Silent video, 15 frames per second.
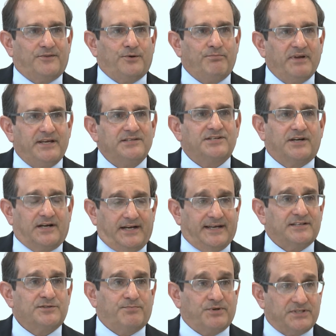they're based on
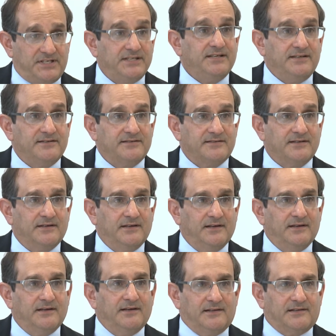expertise,
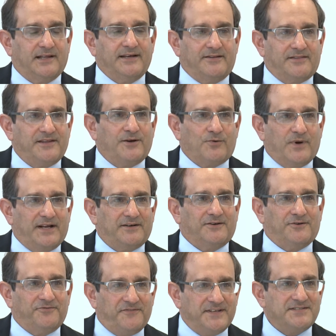like
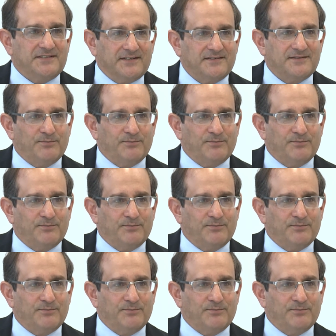theoretical physics.